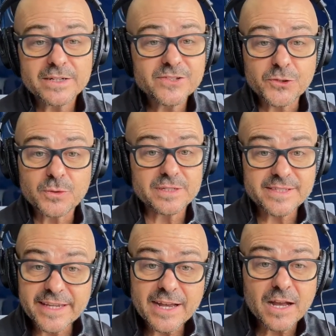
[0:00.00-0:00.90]
to do a
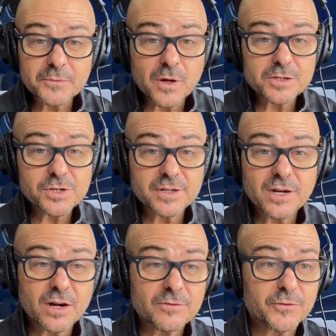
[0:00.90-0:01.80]
decon wash on a
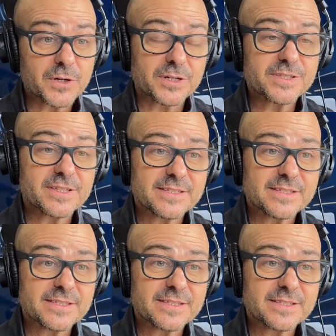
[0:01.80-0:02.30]
car first,